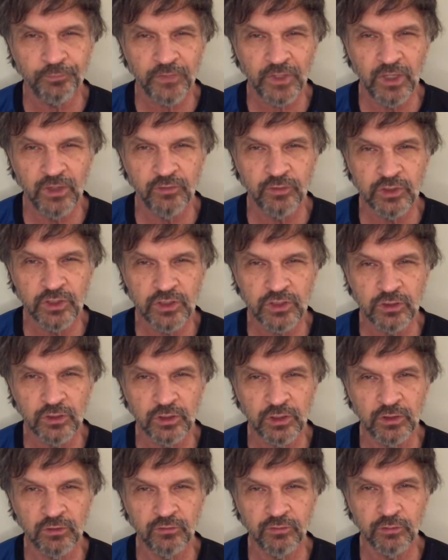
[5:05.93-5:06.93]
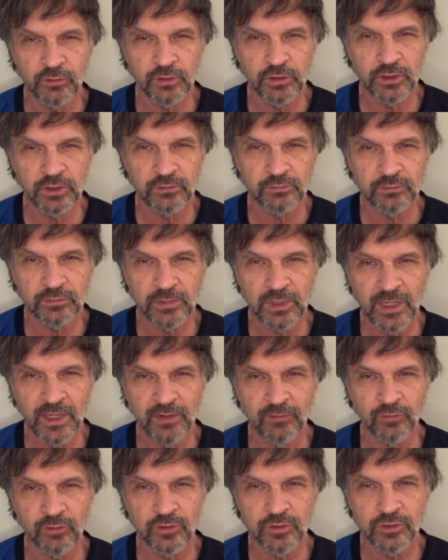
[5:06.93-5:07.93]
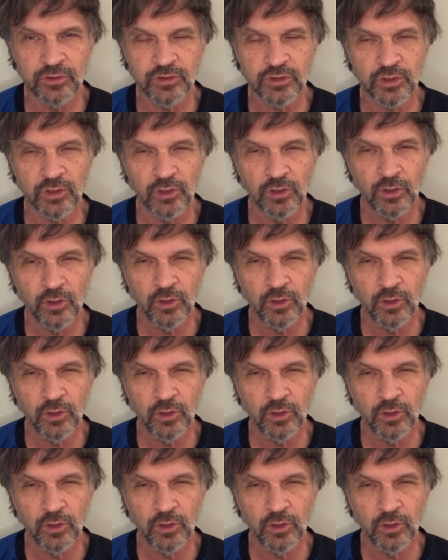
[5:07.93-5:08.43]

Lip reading: if you're just looking for a average